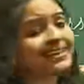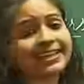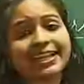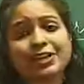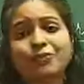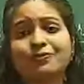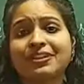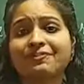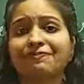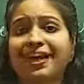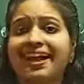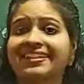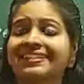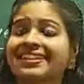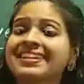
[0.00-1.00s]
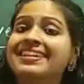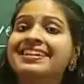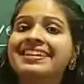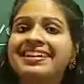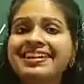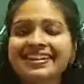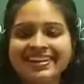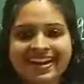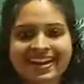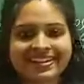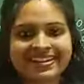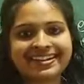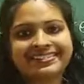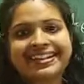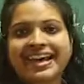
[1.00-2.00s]
17 you will find the
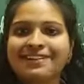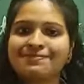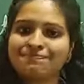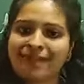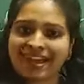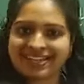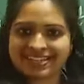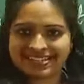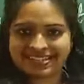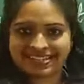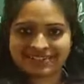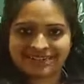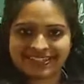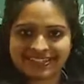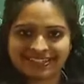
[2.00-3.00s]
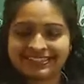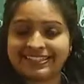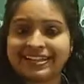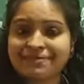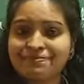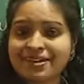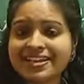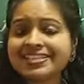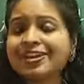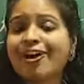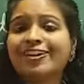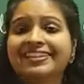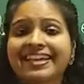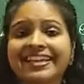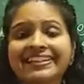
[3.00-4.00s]
greater than minus 17. The numbers
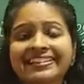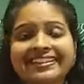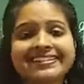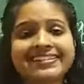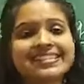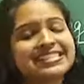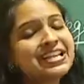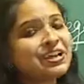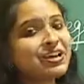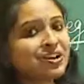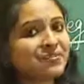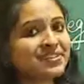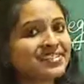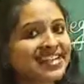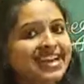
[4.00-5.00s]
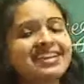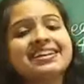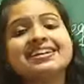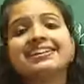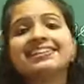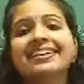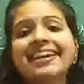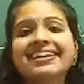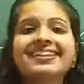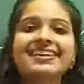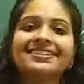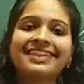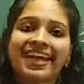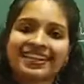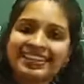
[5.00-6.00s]
or the integers which are
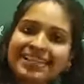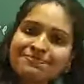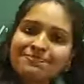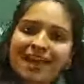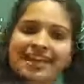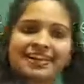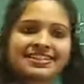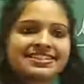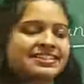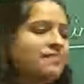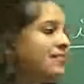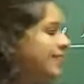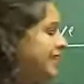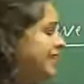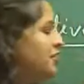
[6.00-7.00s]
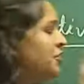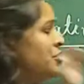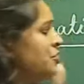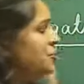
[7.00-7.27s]
greater than the minus 17.